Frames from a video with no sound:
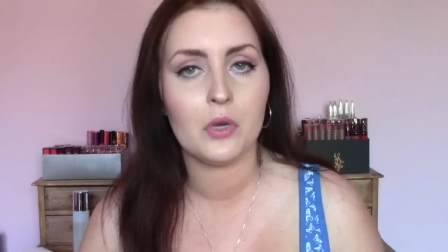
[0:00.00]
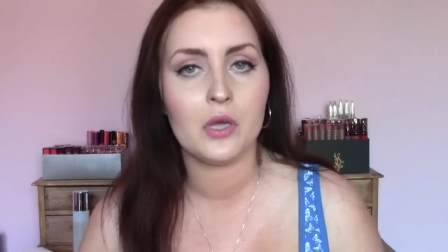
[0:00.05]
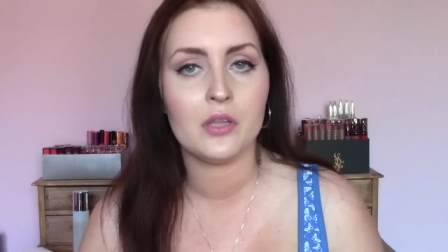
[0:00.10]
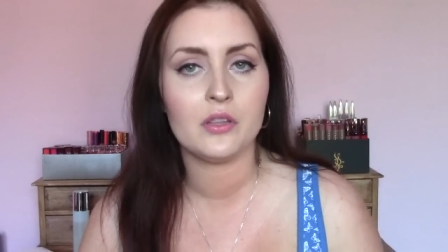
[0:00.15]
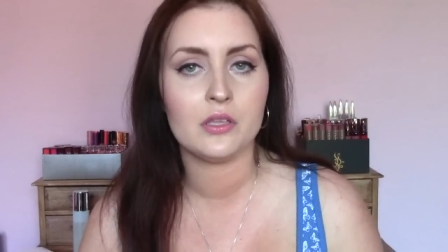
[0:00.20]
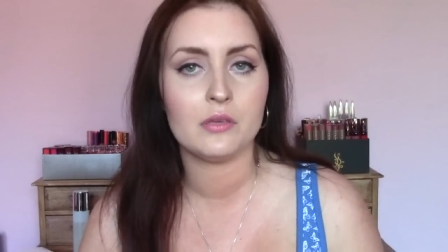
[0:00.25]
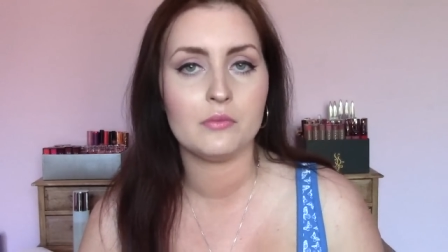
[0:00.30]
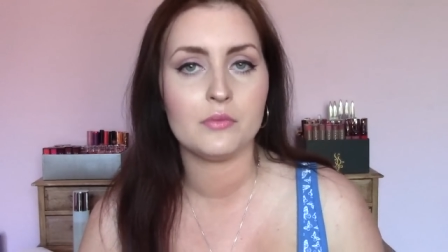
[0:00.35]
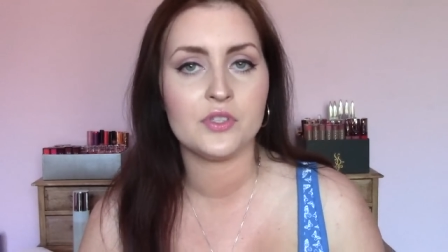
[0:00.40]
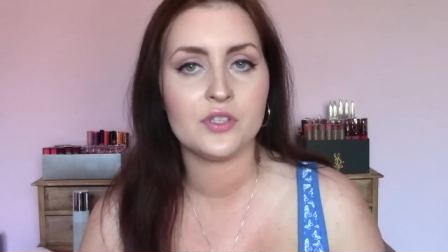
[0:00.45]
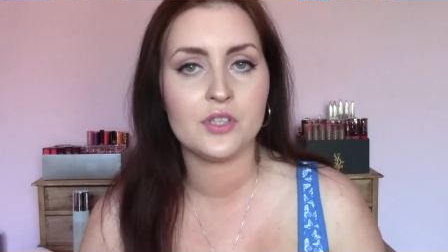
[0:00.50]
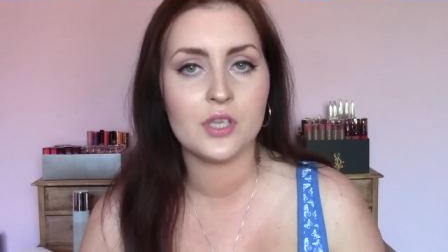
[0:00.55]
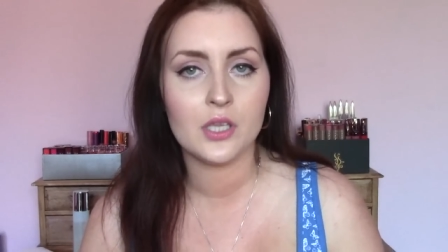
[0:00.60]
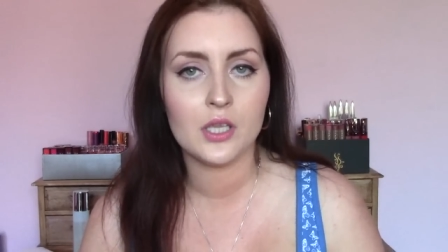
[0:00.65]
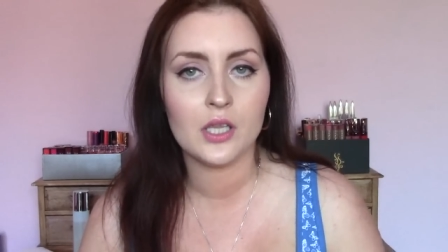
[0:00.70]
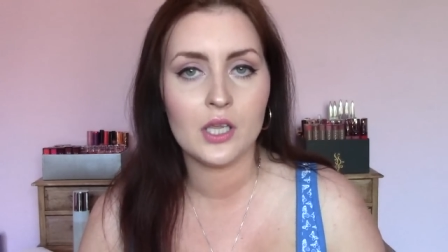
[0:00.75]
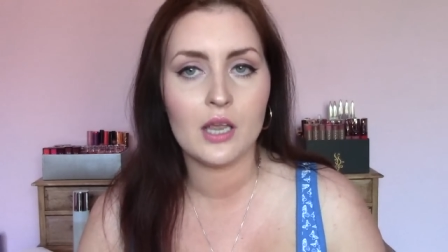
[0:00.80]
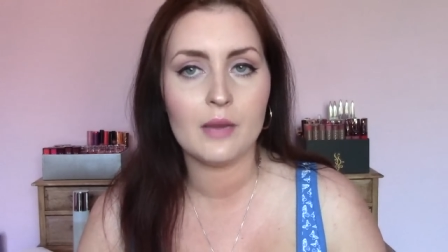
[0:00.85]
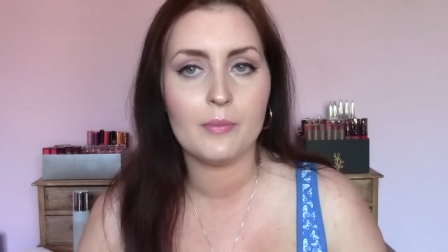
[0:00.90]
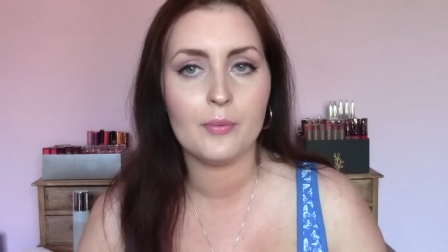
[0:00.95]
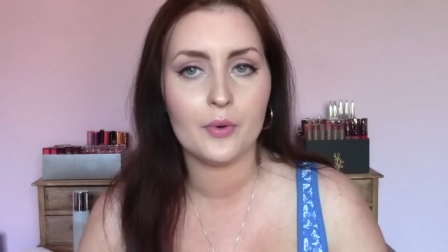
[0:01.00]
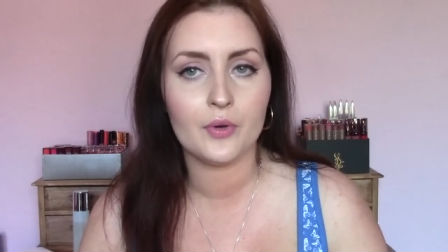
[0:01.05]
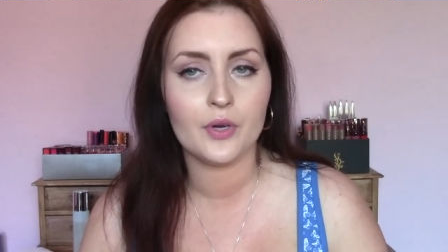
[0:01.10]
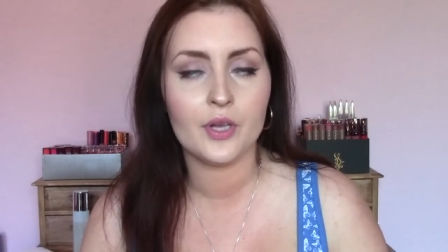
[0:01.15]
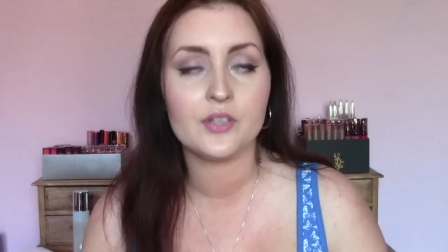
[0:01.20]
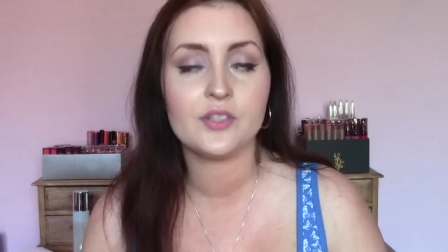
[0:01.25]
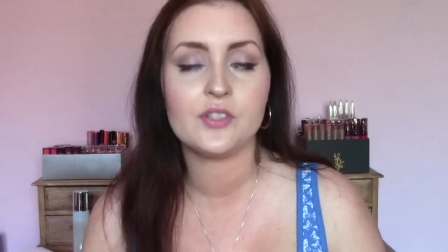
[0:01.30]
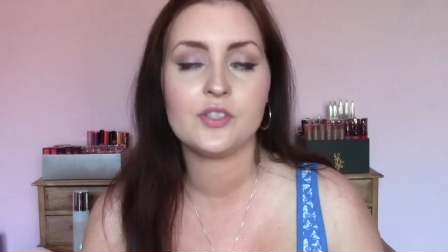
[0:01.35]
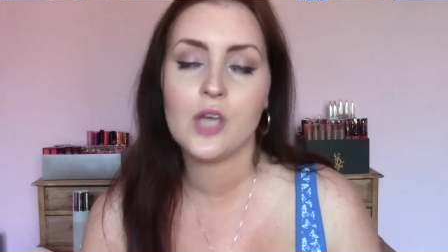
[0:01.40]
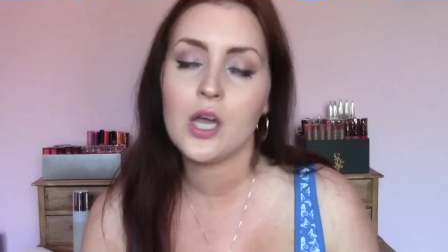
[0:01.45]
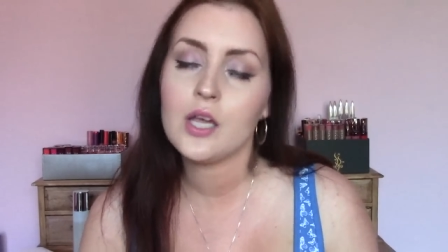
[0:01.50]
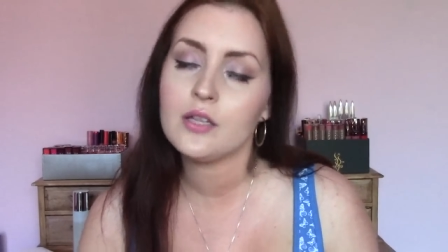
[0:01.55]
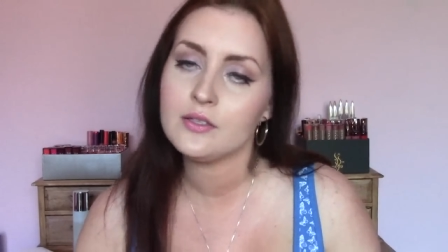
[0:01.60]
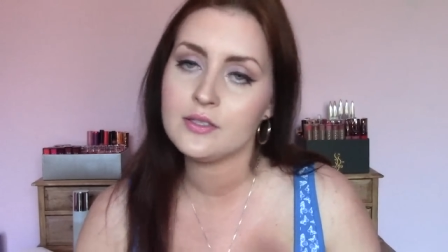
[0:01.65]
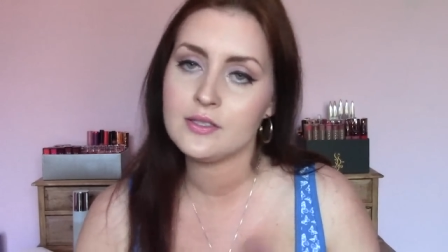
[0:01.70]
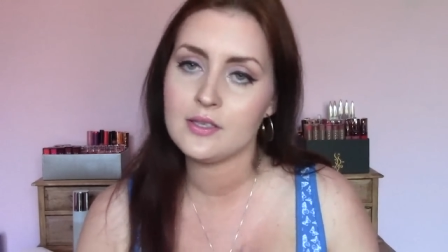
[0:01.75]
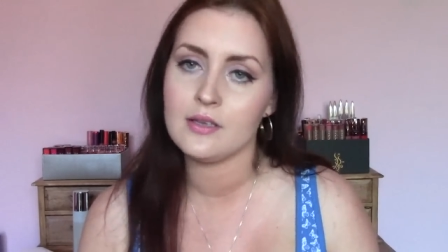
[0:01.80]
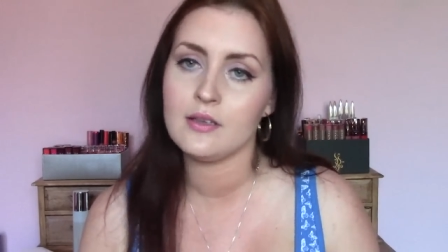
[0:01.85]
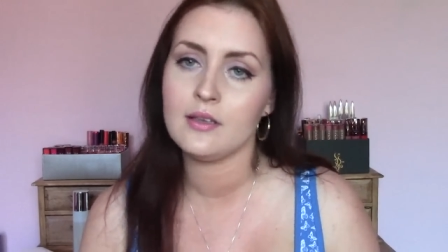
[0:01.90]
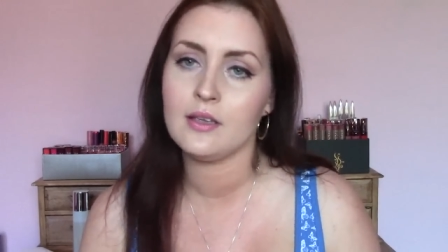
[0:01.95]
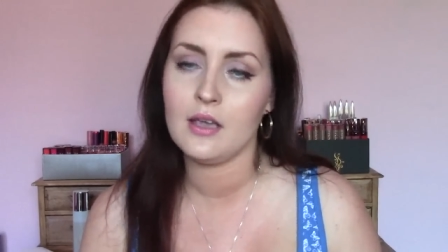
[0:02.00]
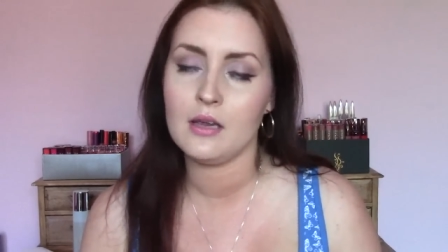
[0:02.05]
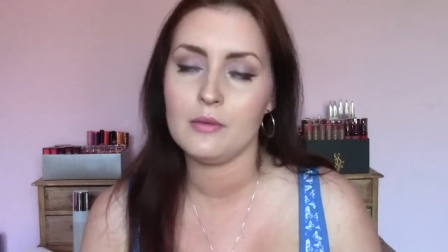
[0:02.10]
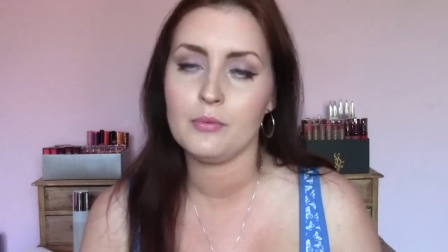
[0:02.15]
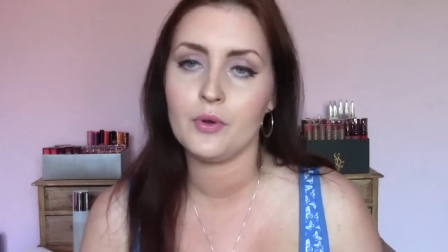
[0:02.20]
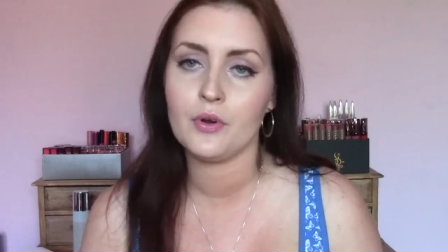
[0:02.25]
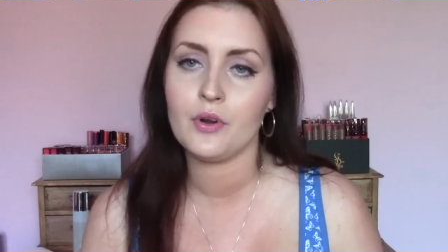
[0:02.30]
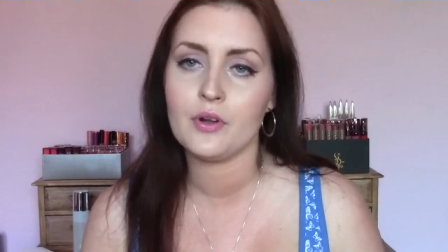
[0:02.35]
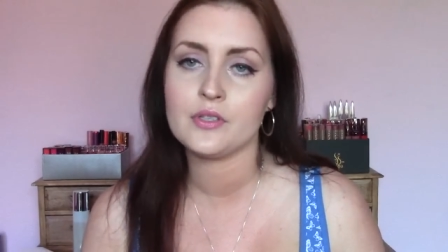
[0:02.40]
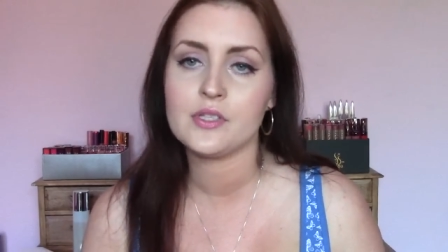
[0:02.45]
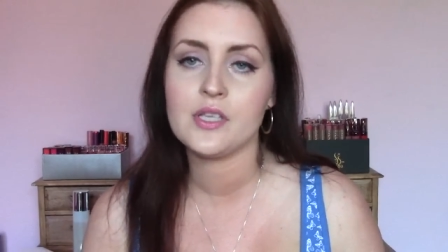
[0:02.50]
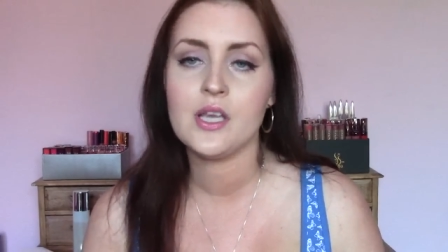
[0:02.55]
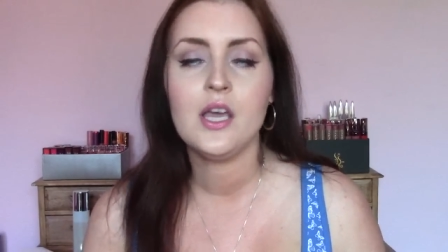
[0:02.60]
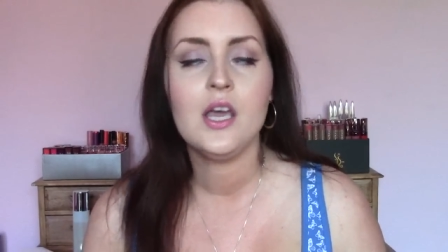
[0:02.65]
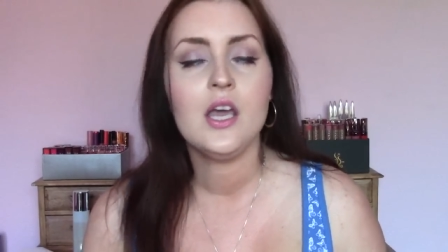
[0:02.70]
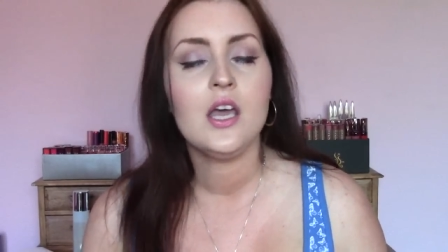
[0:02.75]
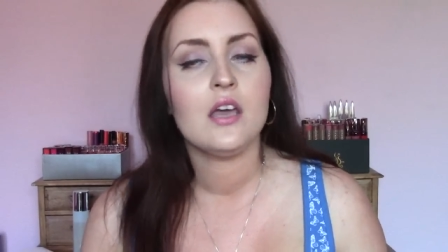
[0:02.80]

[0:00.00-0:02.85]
but I think with skincare products, certain skincare products,